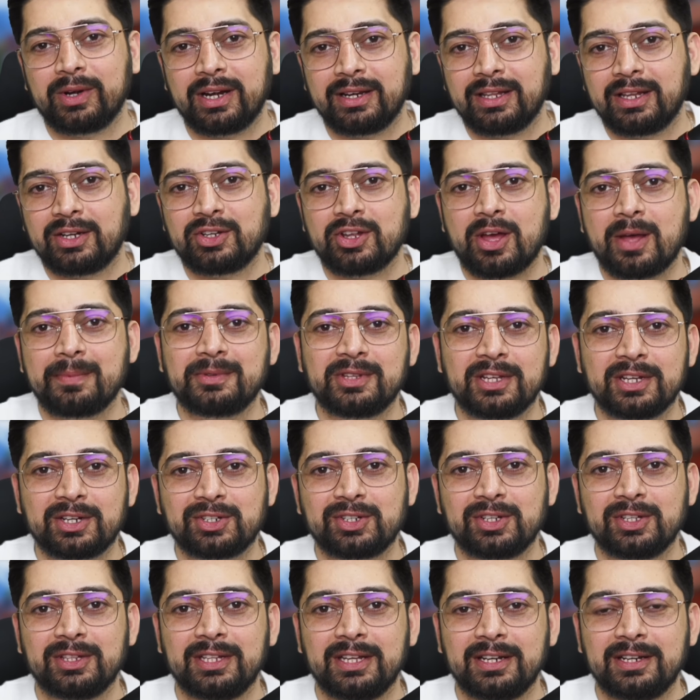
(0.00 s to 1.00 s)
At the top
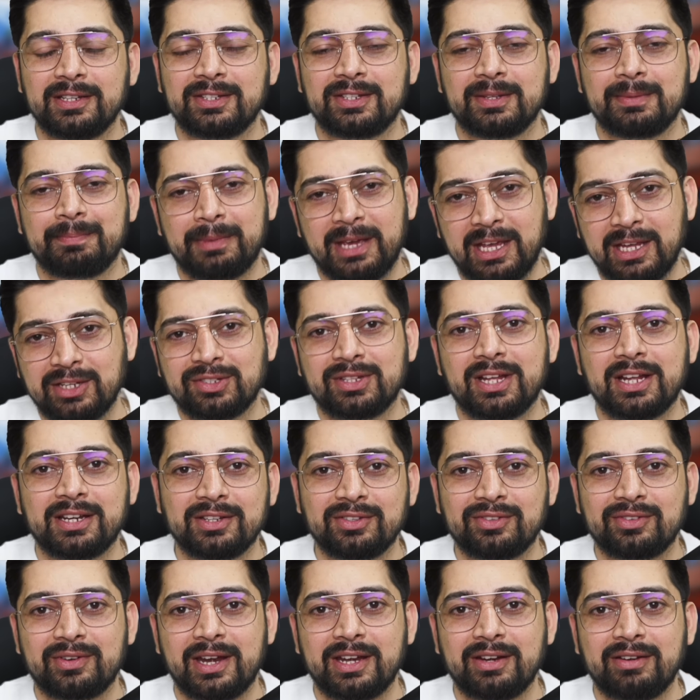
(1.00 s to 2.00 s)
section, there is a page that
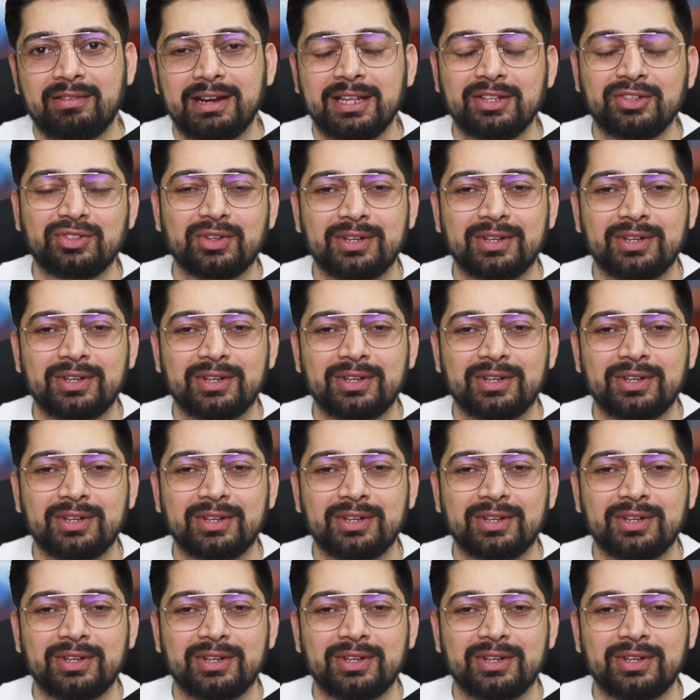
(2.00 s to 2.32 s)
is rendering.